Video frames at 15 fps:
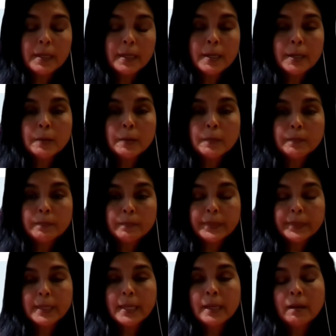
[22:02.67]

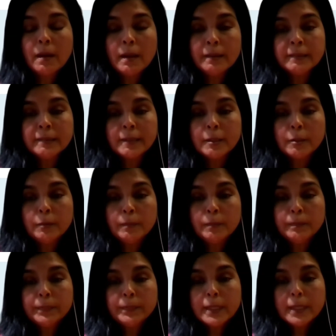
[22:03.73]
And also,
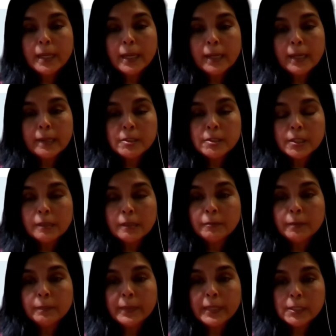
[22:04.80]
as
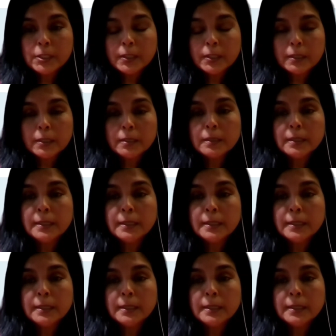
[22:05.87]
Jennifer mentioned,